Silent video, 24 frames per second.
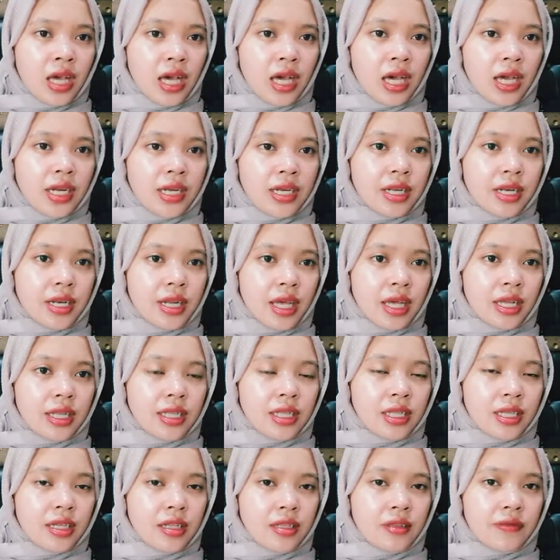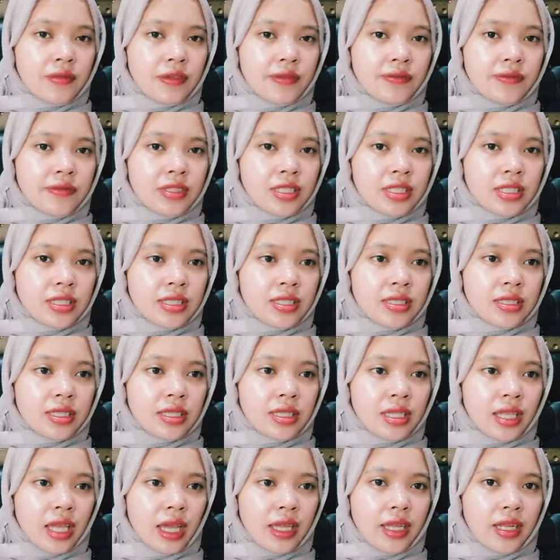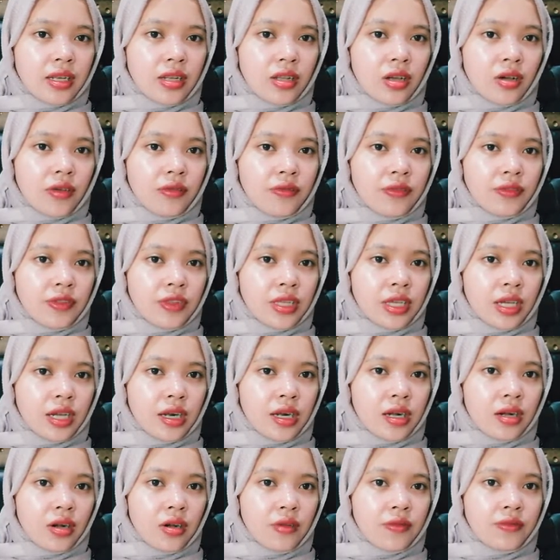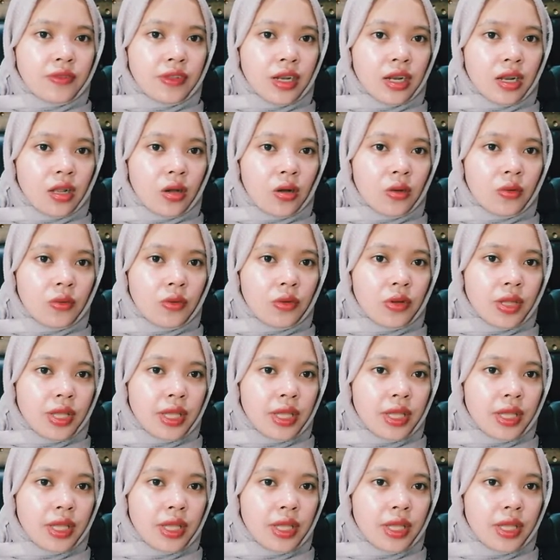under Article 59 of the law.